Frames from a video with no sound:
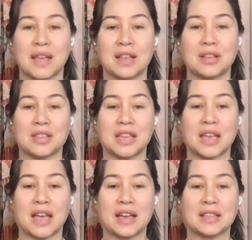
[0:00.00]
And on
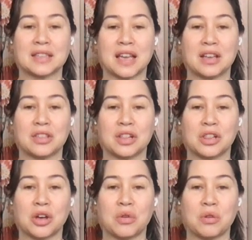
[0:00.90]
the exhale, the
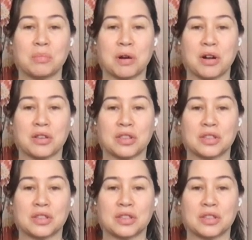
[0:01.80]
lower part of